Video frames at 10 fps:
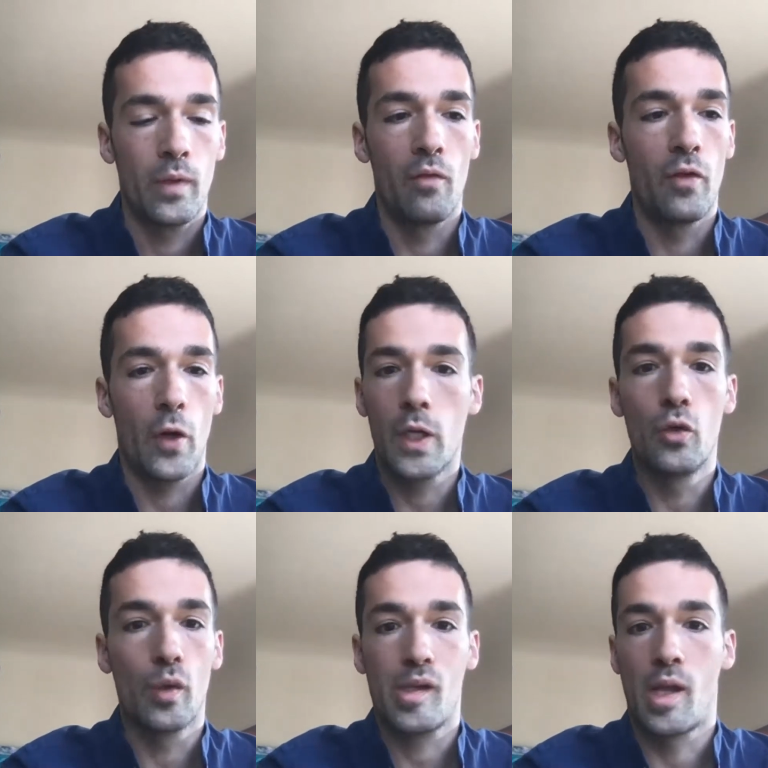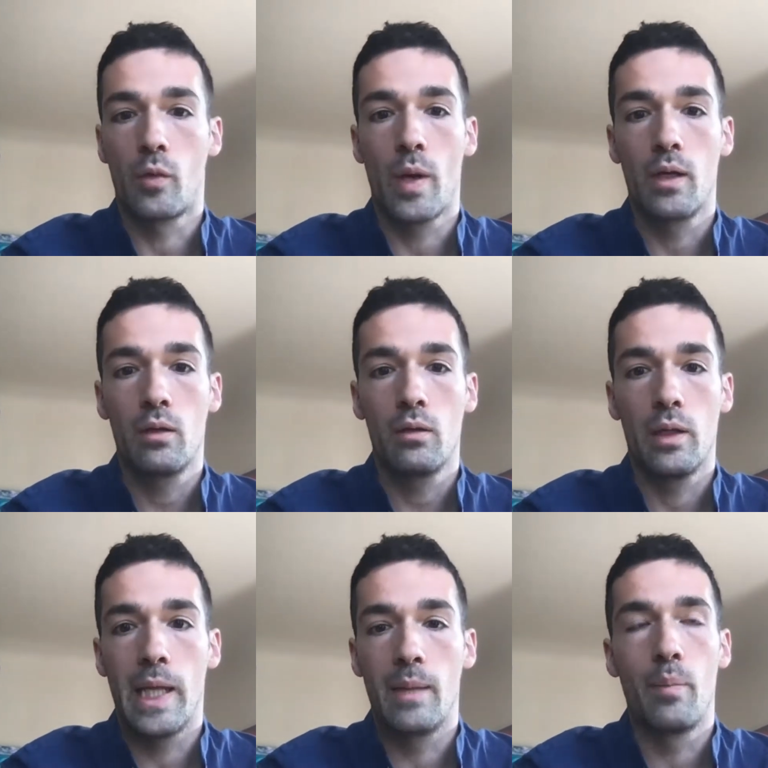a very new accelerator,
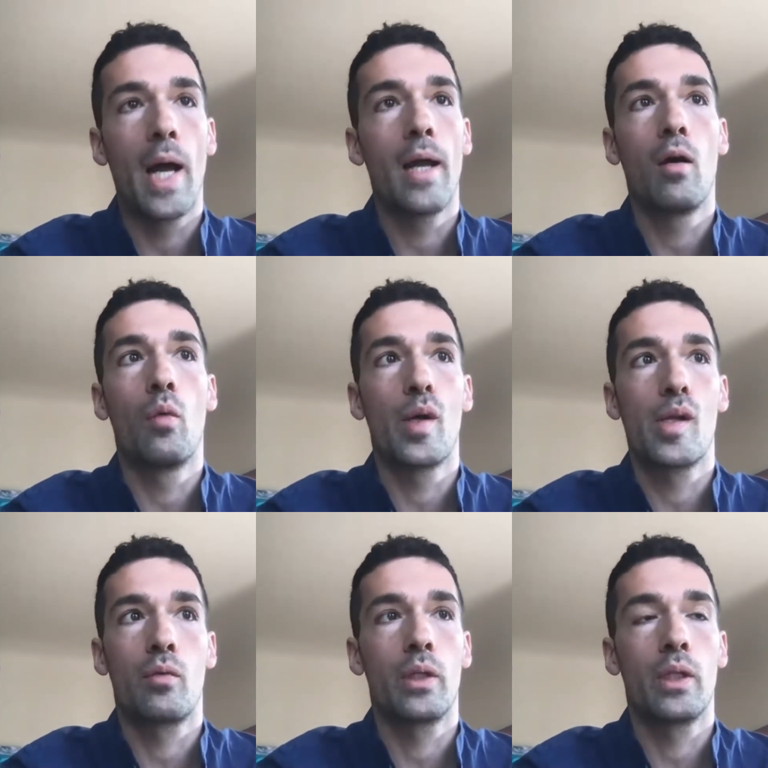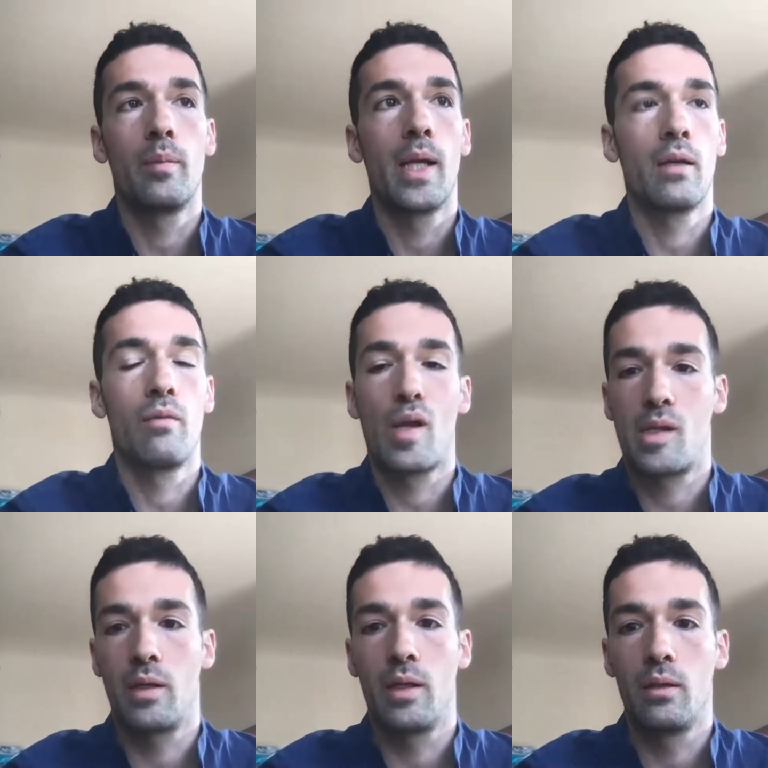and bio wasn't really being
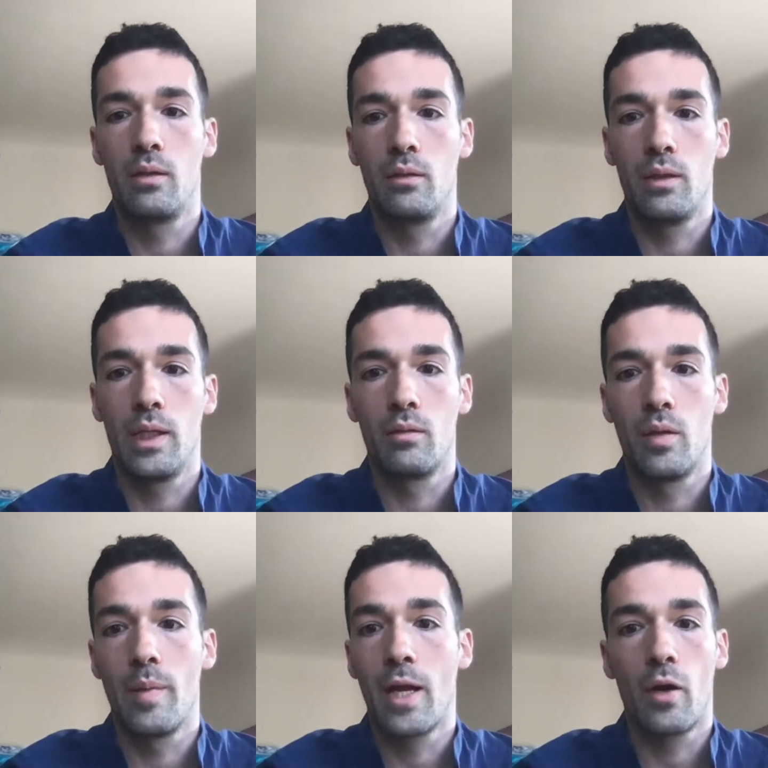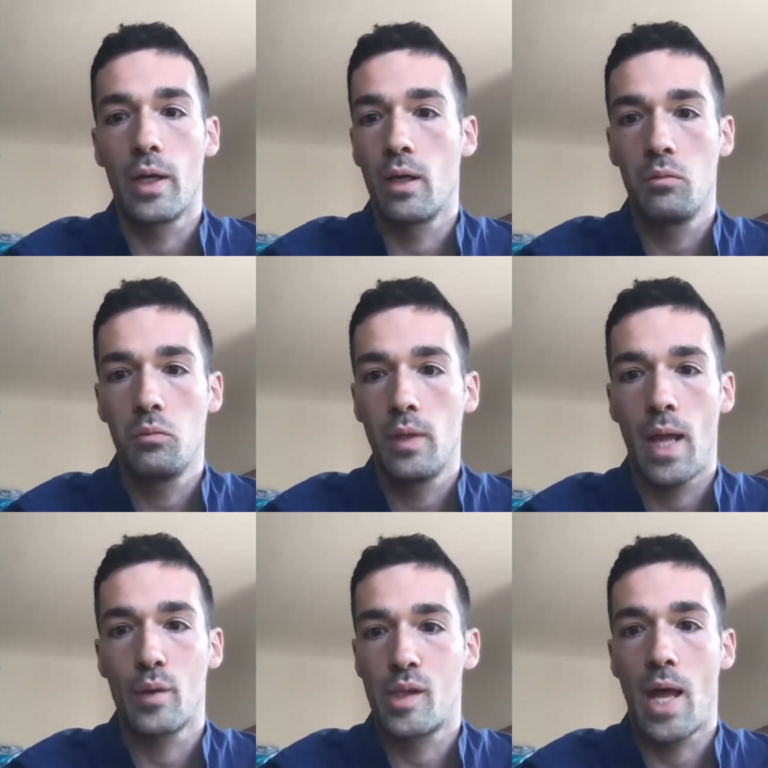invested in in the Bay Area
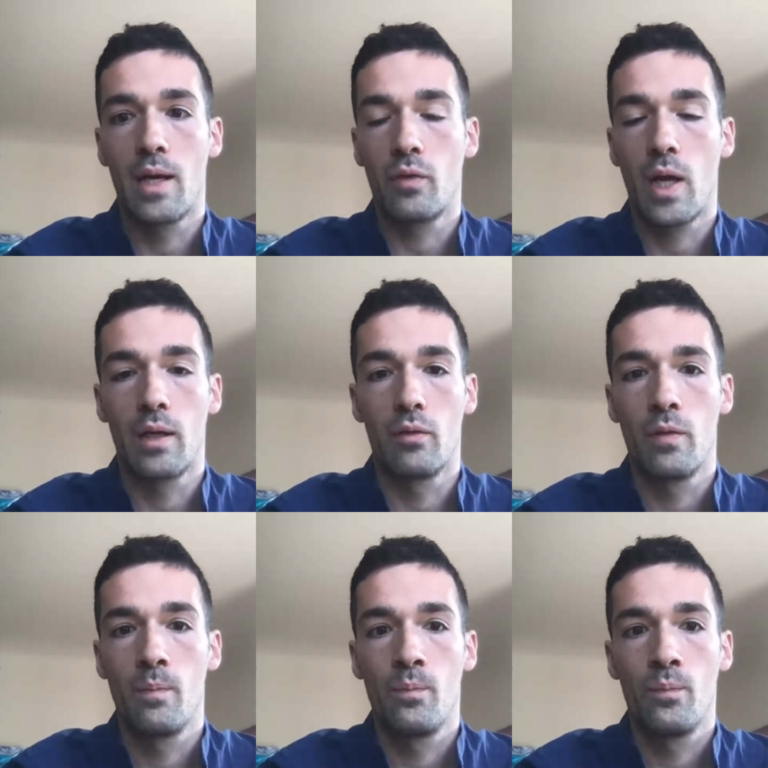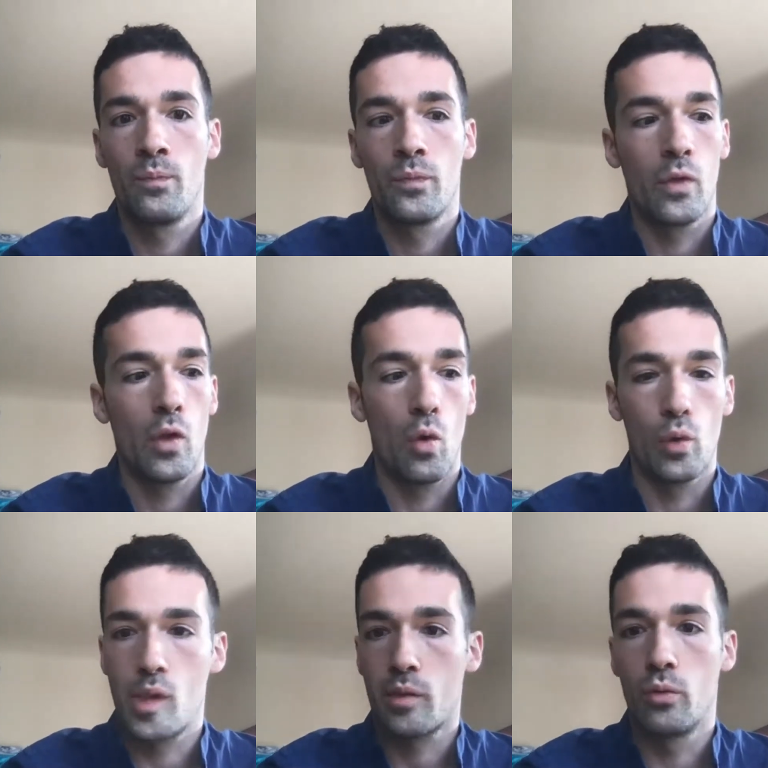outside of kind of the
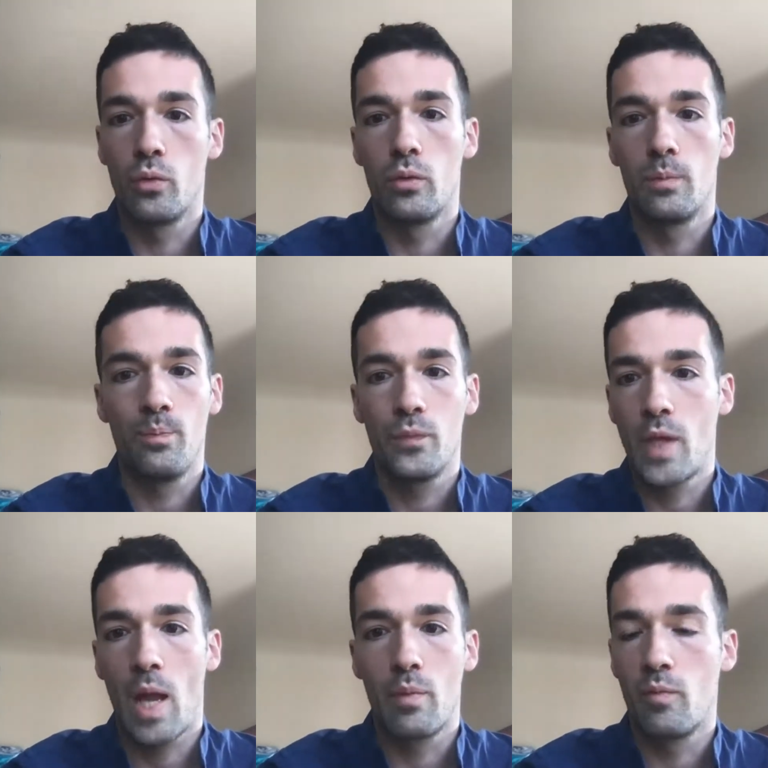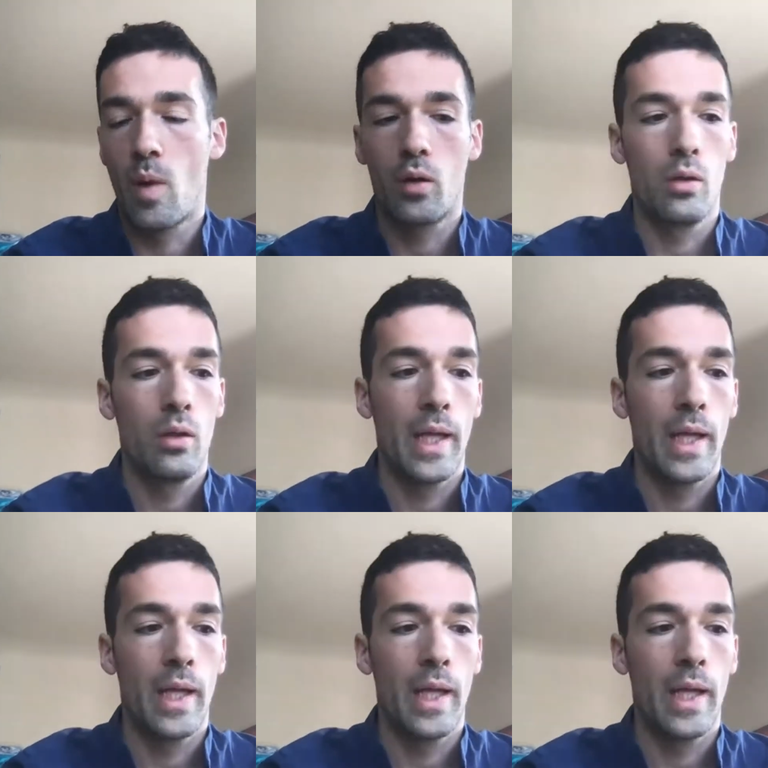old school type of model.